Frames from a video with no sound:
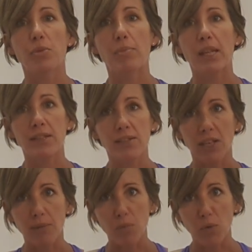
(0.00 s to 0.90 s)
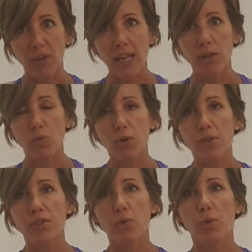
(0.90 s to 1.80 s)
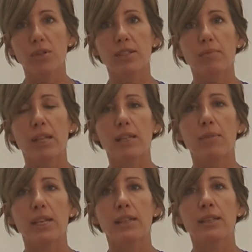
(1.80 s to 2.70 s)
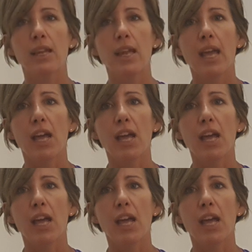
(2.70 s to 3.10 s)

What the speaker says: Your belly is going to move inwards towards the belly button,